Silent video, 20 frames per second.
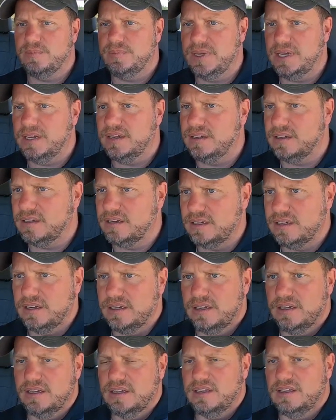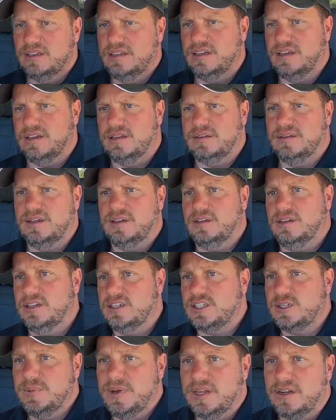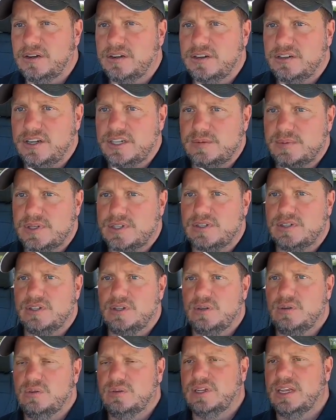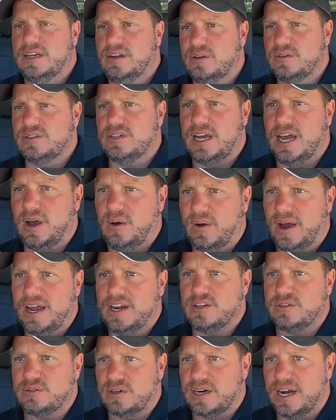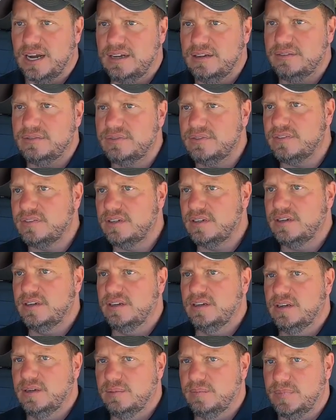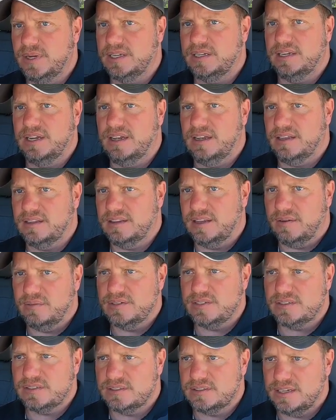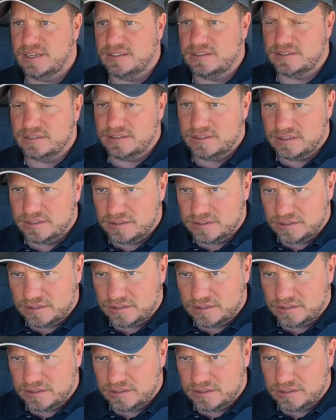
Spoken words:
could be, this could be a learning transmission too, getting used to how I drive. But yeah, that's.